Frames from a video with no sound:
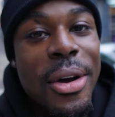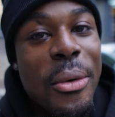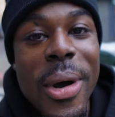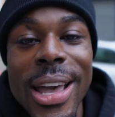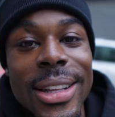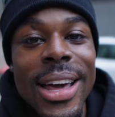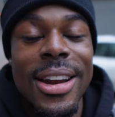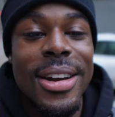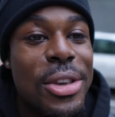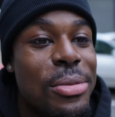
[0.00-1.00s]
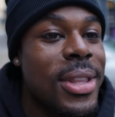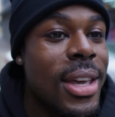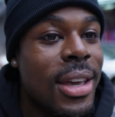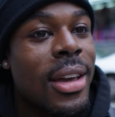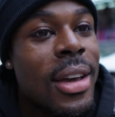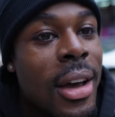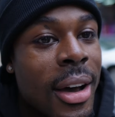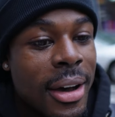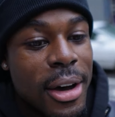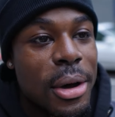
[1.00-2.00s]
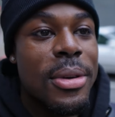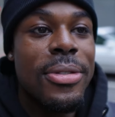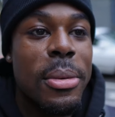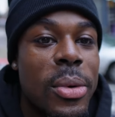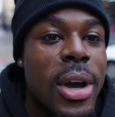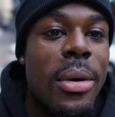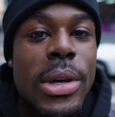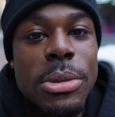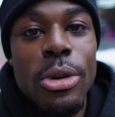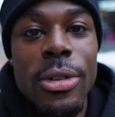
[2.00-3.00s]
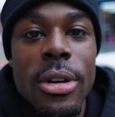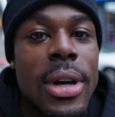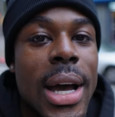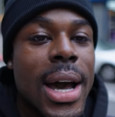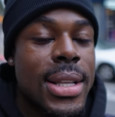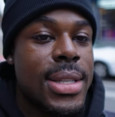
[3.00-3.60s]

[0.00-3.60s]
or way later than you think. Um, you feel me? We always moving on God